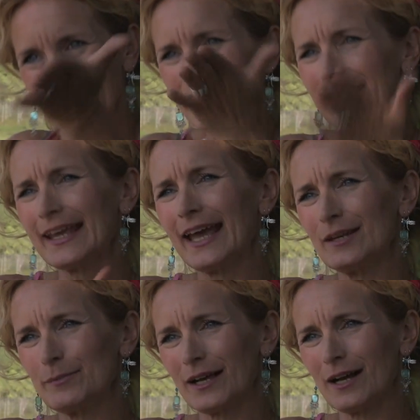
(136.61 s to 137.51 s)
they
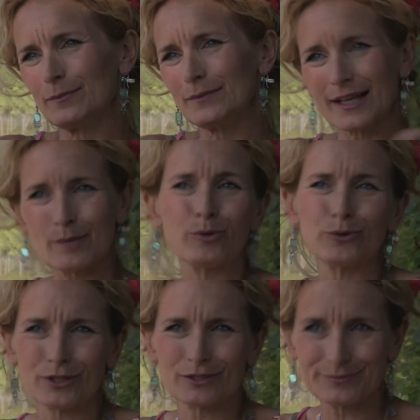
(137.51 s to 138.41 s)
again become like a
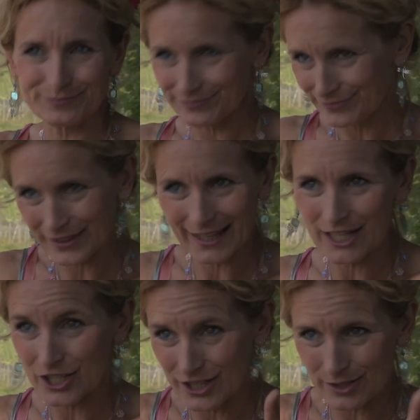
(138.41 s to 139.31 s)
portal for the
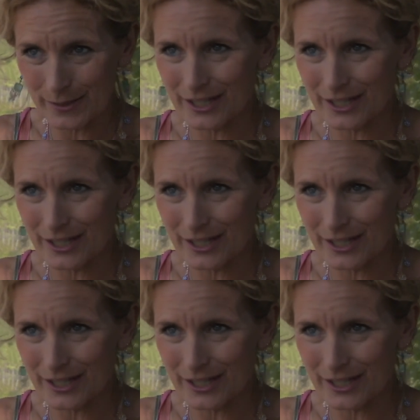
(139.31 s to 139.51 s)
energy to be